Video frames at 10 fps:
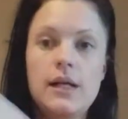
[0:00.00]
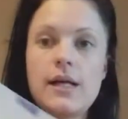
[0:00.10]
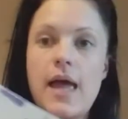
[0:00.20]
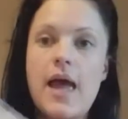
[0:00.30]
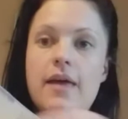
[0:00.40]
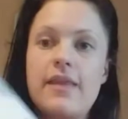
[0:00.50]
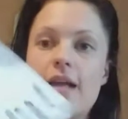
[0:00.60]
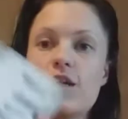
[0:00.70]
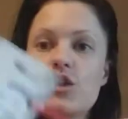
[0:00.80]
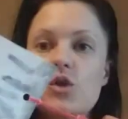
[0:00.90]
And
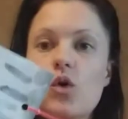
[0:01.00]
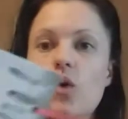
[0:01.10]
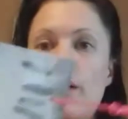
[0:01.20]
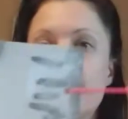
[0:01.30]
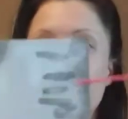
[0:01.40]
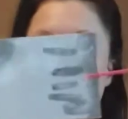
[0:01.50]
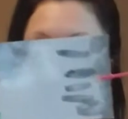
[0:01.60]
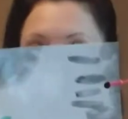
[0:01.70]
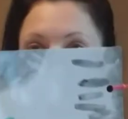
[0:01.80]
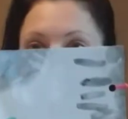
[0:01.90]
that is your
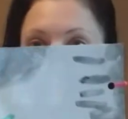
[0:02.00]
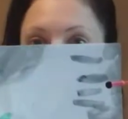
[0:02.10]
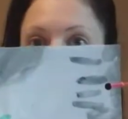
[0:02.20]
bookmark.